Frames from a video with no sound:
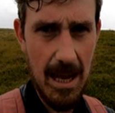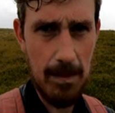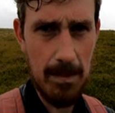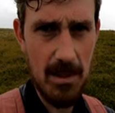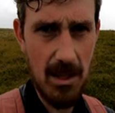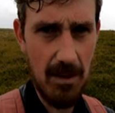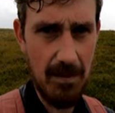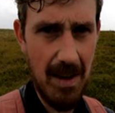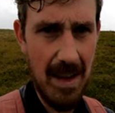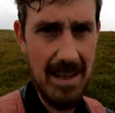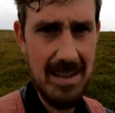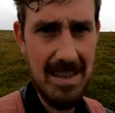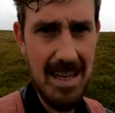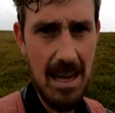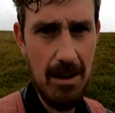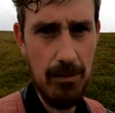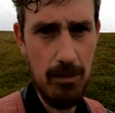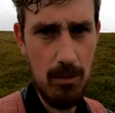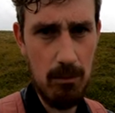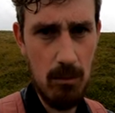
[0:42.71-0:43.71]
capital of
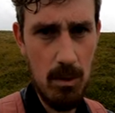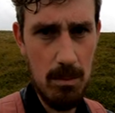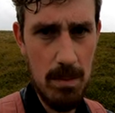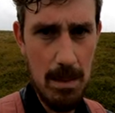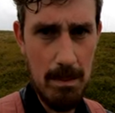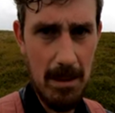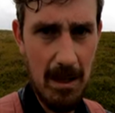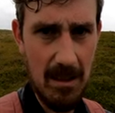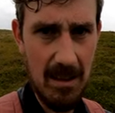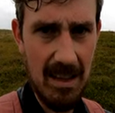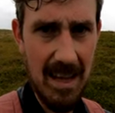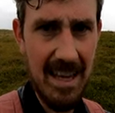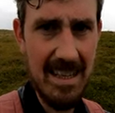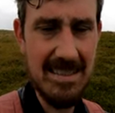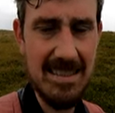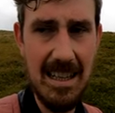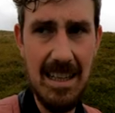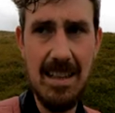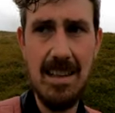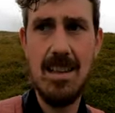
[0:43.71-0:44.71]
Gefrin would be built
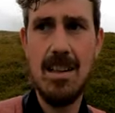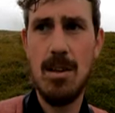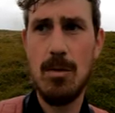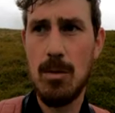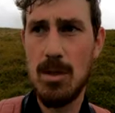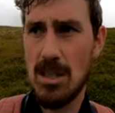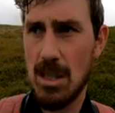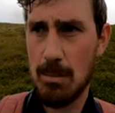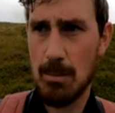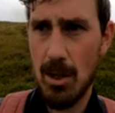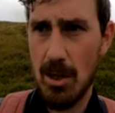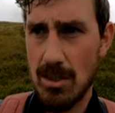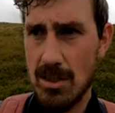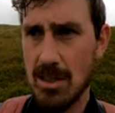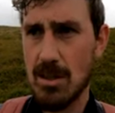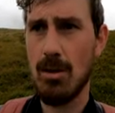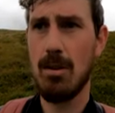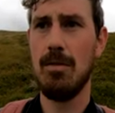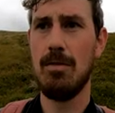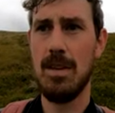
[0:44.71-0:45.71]
later, which I'm going
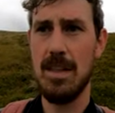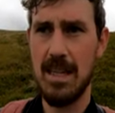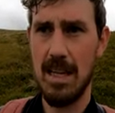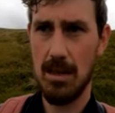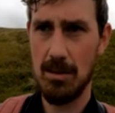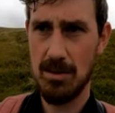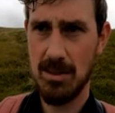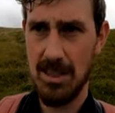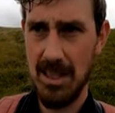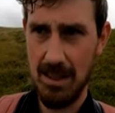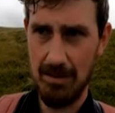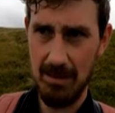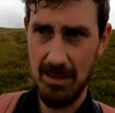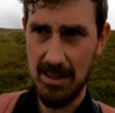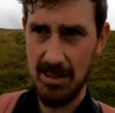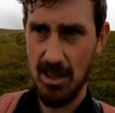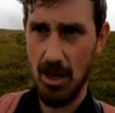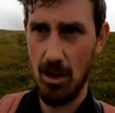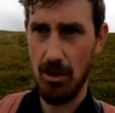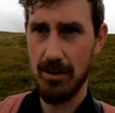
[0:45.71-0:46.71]
to do a video
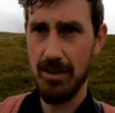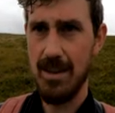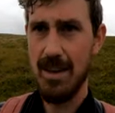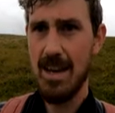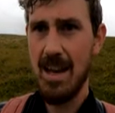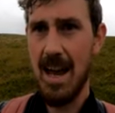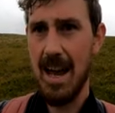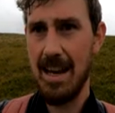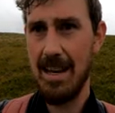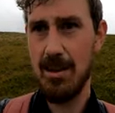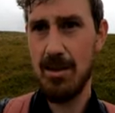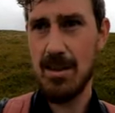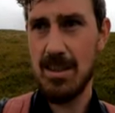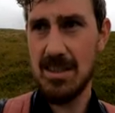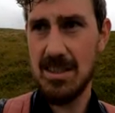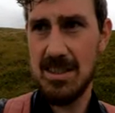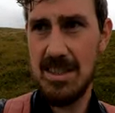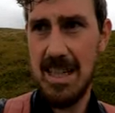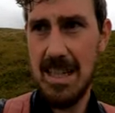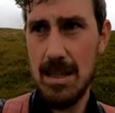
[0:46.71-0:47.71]
series on, and you
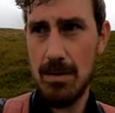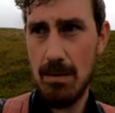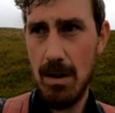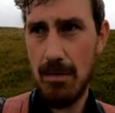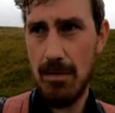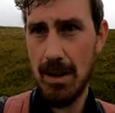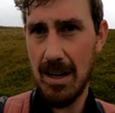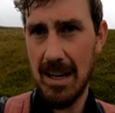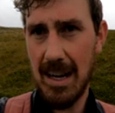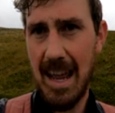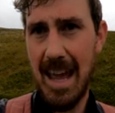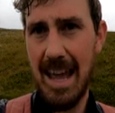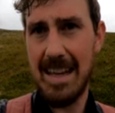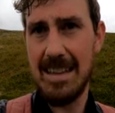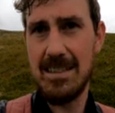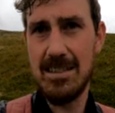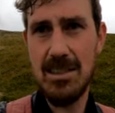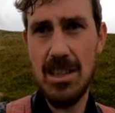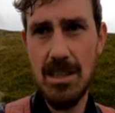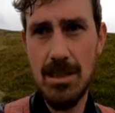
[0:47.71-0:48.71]
can see the River
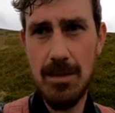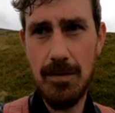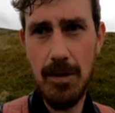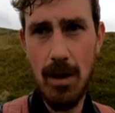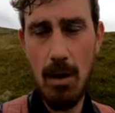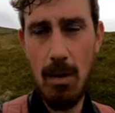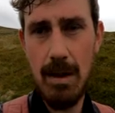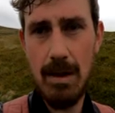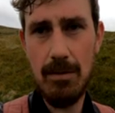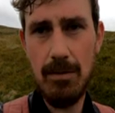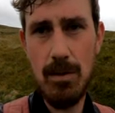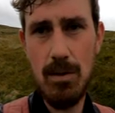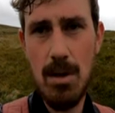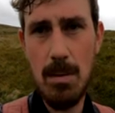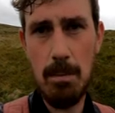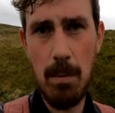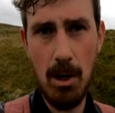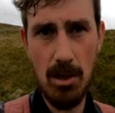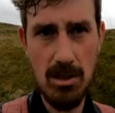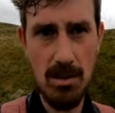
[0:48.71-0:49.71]
Glen just flowing through the
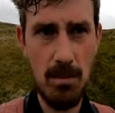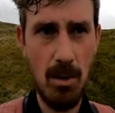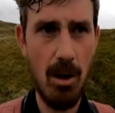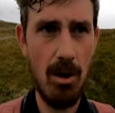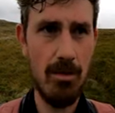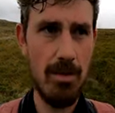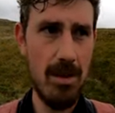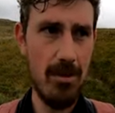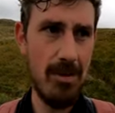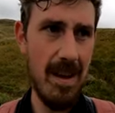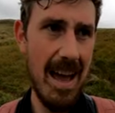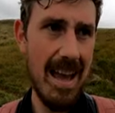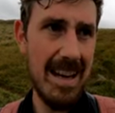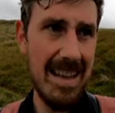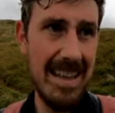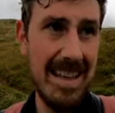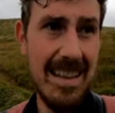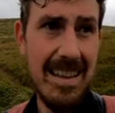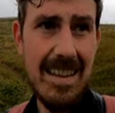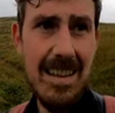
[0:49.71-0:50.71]
bottom of the
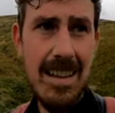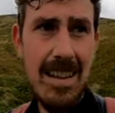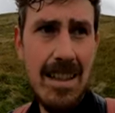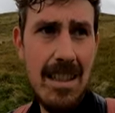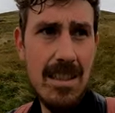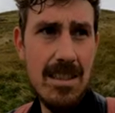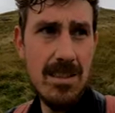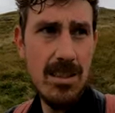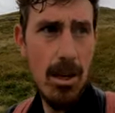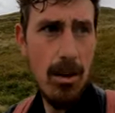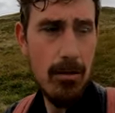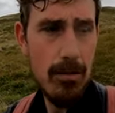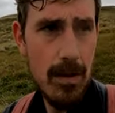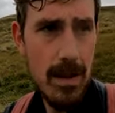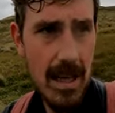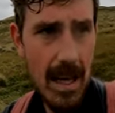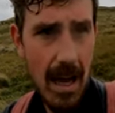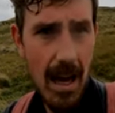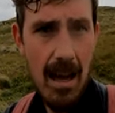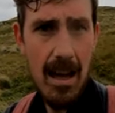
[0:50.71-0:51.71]
valley. So for
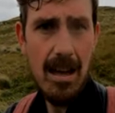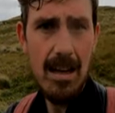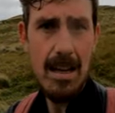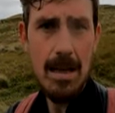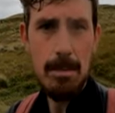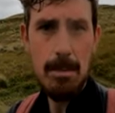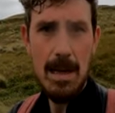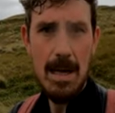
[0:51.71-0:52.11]
the early